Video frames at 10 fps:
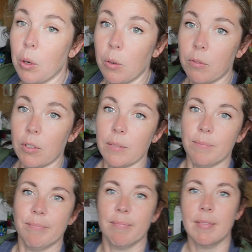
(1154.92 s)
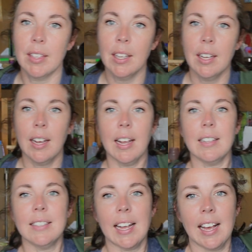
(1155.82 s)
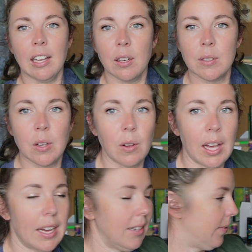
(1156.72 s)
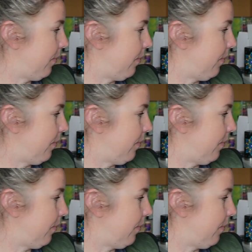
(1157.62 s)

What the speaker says: hopeful. And say, hello, Zola.